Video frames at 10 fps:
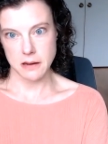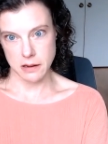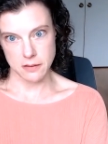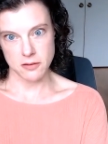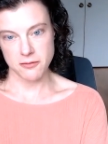
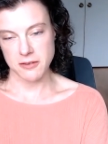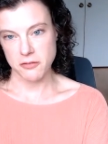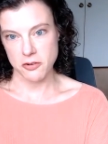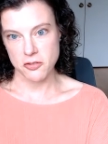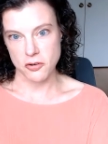in the fee
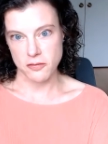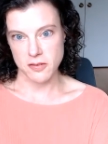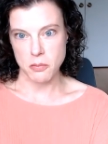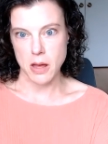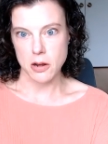for
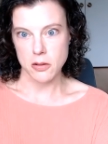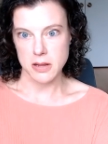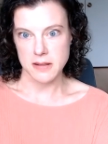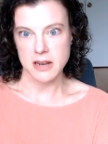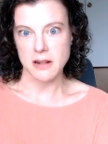service model
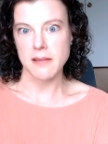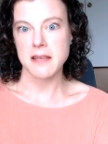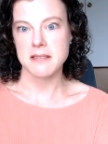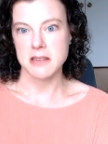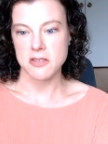and in, in a
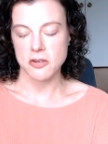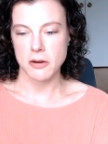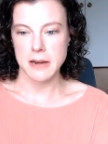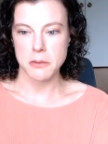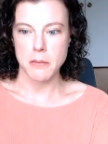less
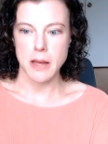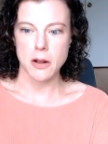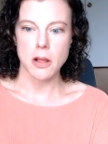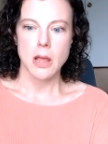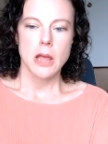integrated model.